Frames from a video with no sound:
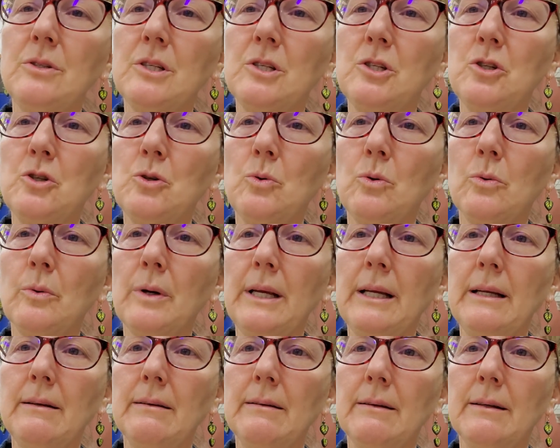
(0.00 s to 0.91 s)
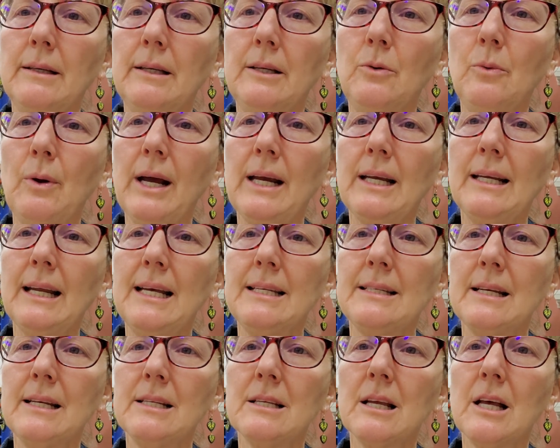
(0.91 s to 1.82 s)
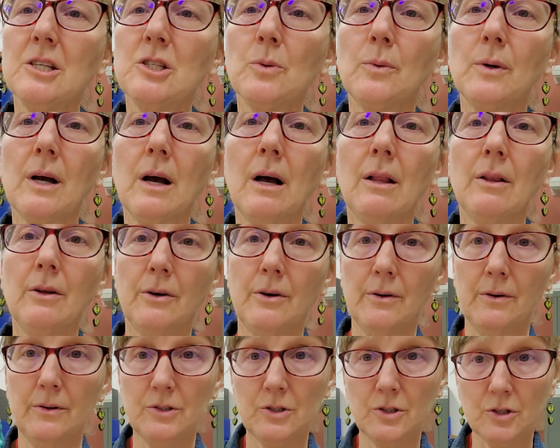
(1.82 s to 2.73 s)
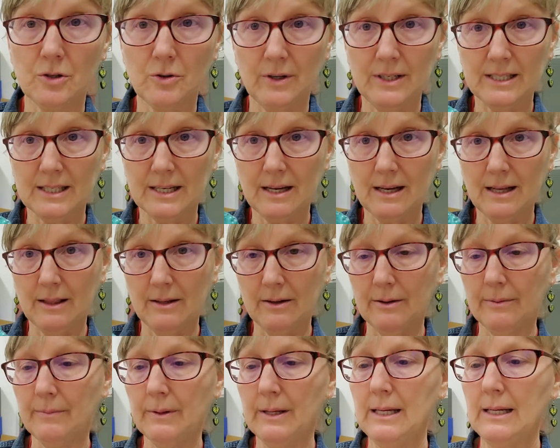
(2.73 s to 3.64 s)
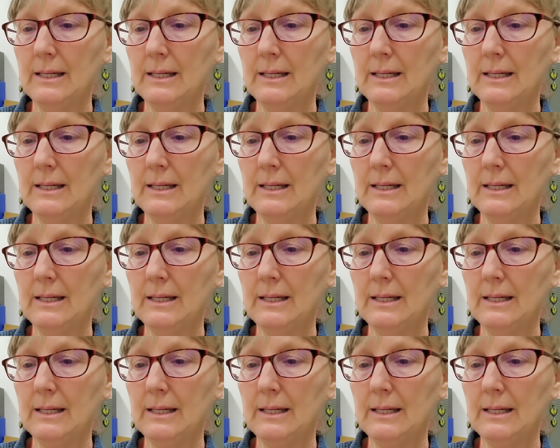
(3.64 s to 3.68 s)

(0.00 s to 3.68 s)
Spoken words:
in jewelry. You recognize it. It's also a color, turquoise color.